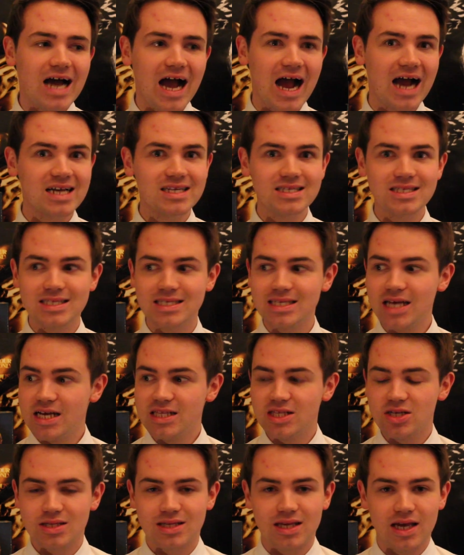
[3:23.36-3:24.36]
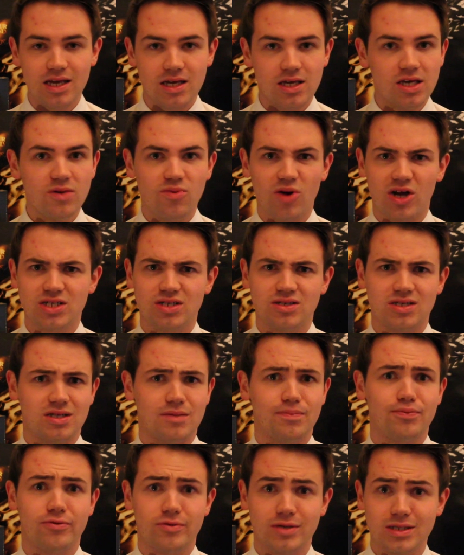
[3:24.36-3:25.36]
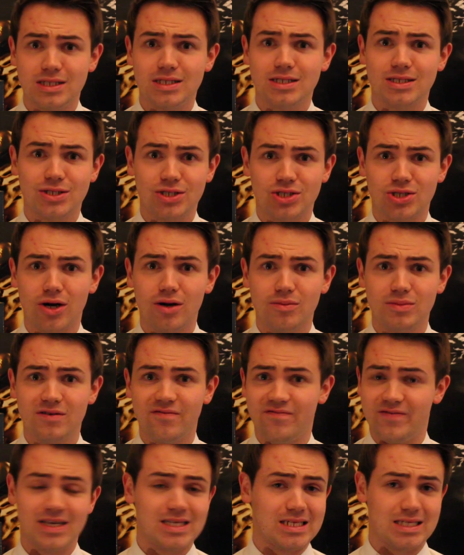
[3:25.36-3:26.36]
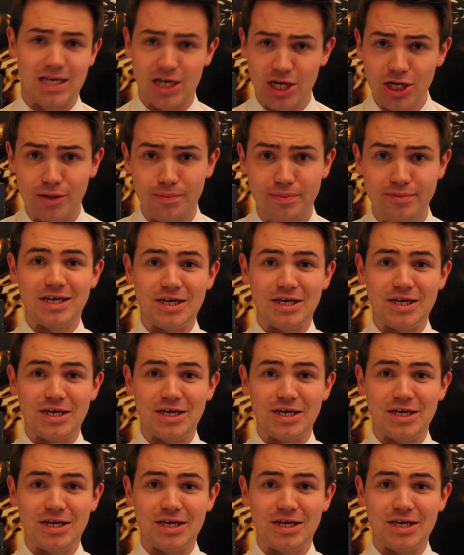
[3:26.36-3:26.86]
and it looks like Q Branch had done a pretty good job at fixing it up.